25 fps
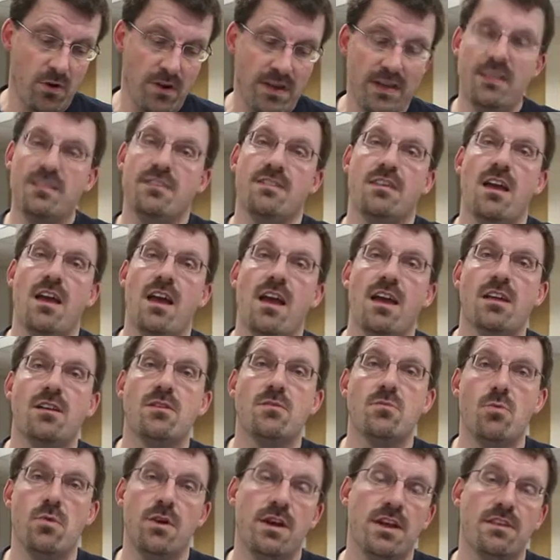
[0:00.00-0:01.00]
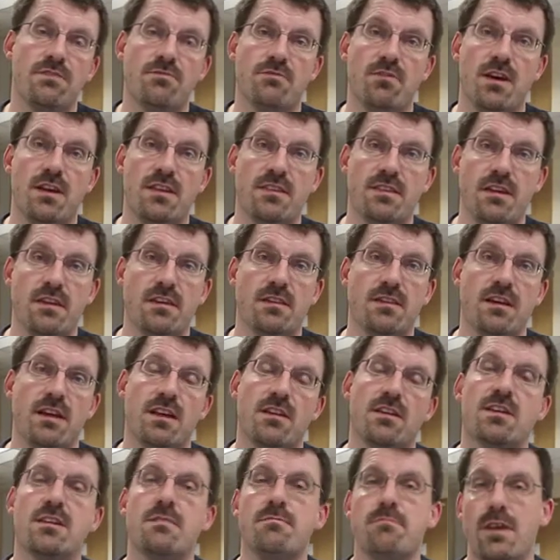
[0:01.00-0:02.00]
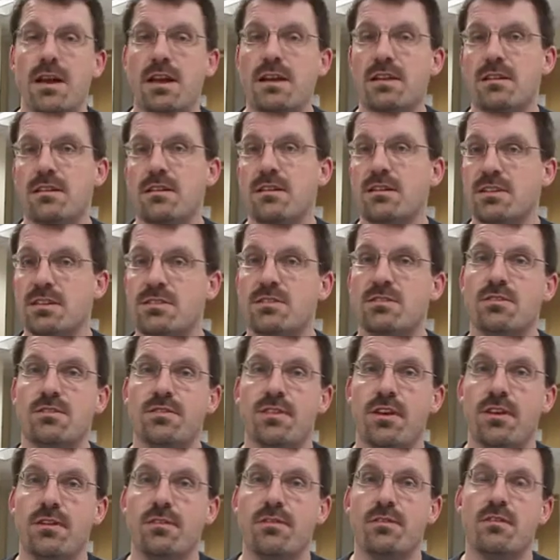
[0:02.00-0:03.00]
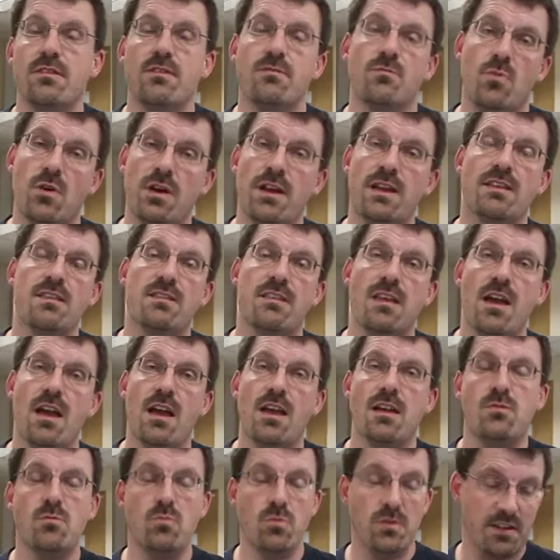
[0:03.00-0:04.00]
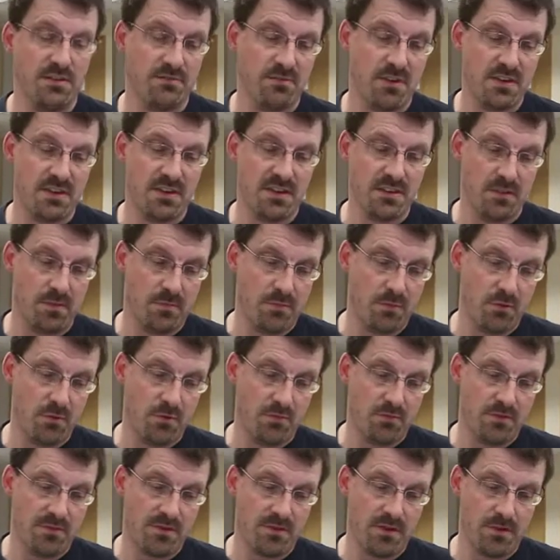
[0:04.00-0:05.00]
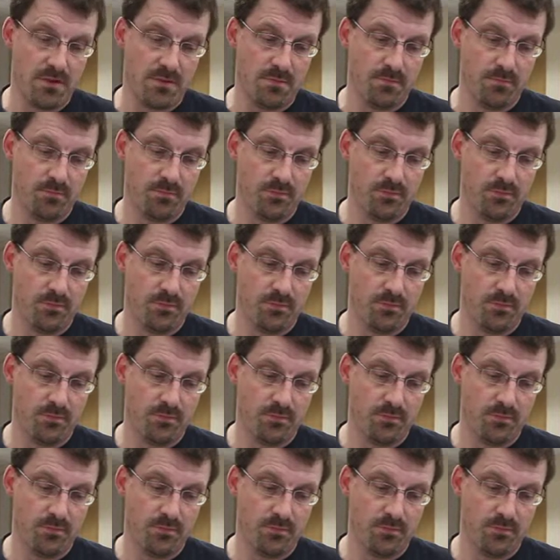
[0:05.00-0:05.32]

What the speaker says: he's saying, what he's writing, and I can make additional notes on what he's saying, what he's writing on the board, and so on.